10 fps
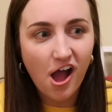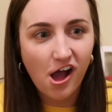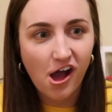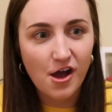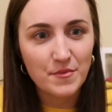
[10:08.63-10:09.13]

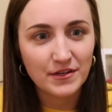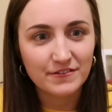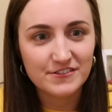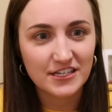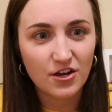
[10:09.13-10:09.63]
and
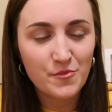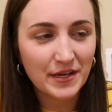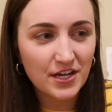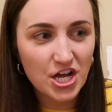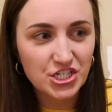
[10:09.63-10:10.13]
was like, oh
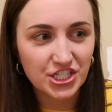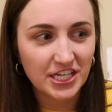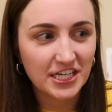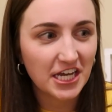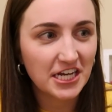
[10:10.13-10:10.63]
my gosh,
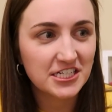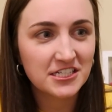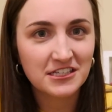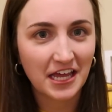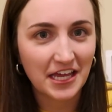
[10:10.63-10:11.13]
like I
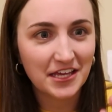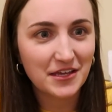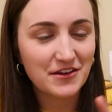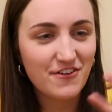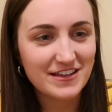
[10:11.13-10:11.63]
didn't like
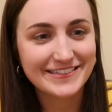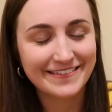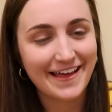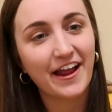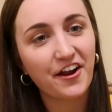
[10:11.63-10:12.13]
invest
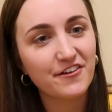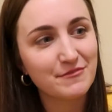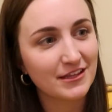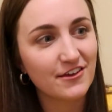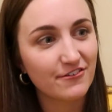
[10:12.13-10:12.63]
in that area of
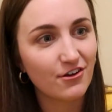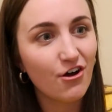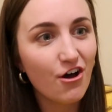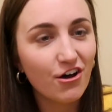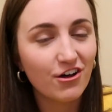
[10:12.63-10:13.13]
my life at
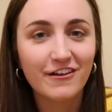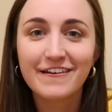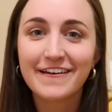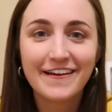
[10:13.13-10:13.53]
all.